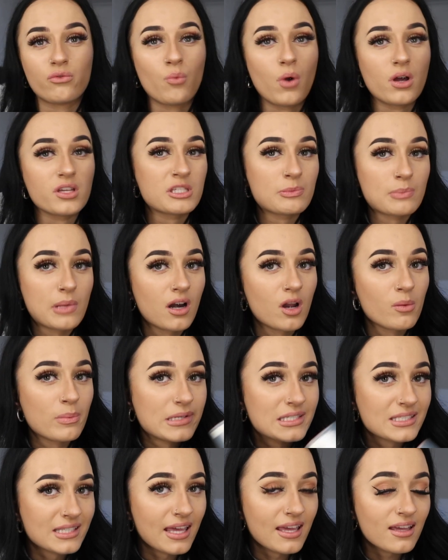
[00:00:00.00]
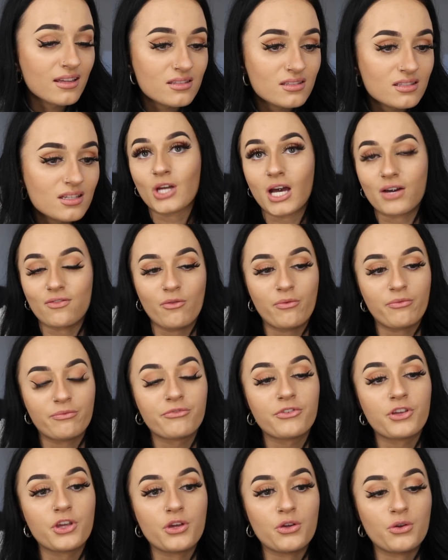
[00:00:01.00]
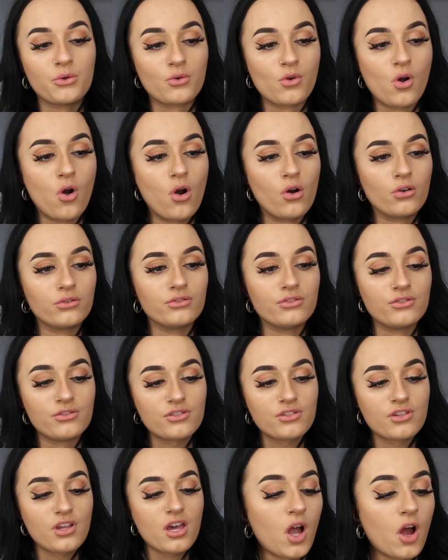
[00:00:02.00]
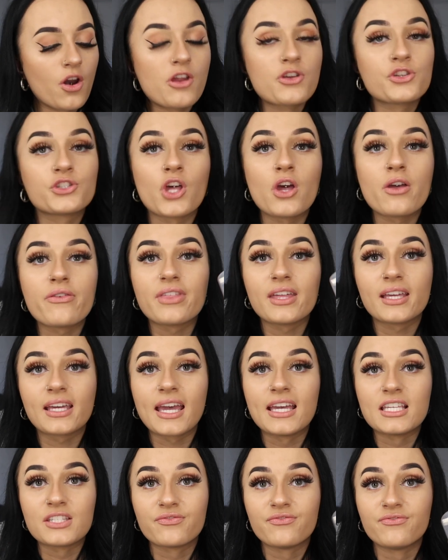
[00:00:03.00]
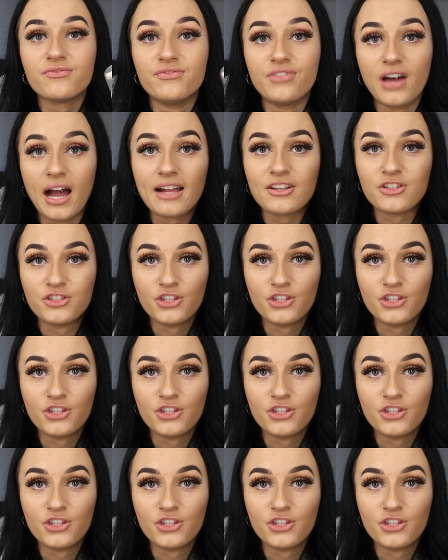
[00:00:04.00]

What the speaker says: Worse than like biscuits. You have a few cons. I just don't think it's that